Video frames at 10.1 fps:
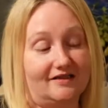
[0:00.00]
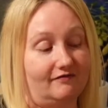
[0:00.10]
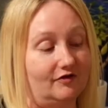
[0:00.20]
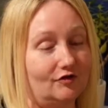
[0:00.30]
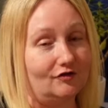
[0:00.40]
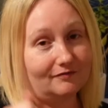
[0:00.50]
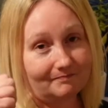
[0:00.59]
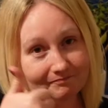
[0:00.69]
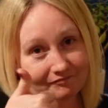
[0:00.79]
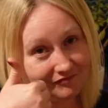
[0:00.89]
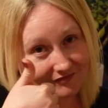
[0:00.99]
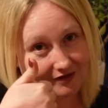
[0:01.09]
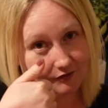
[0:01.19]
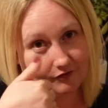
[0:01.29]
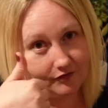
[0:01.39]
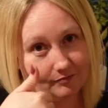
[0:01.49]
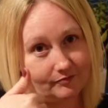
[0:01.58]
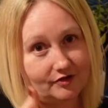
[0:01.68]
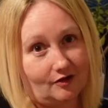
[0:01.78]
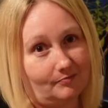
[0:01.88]
If you do, little
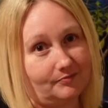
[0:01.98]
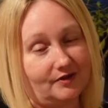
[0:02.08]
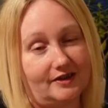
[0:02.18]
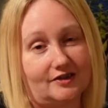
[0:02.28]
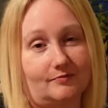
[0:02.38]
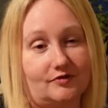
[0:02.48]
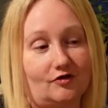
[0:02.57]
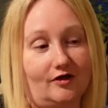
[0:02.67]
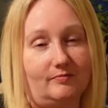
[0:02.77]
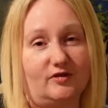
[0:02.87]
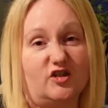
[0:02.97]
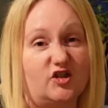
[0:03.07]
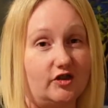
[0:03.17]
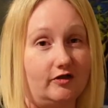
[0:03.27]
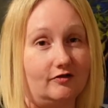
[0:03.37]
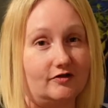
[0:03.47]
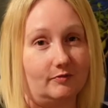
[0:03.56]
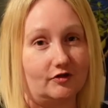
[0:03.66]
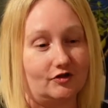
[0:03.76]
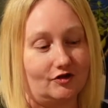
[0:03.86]
thumbs up. Please subscribe and share as
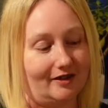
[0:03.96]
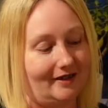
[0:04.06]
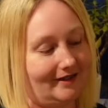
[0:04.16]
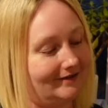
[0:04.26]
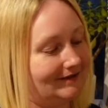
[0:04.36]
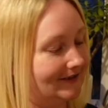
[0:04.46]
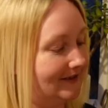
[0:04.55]
much as you can.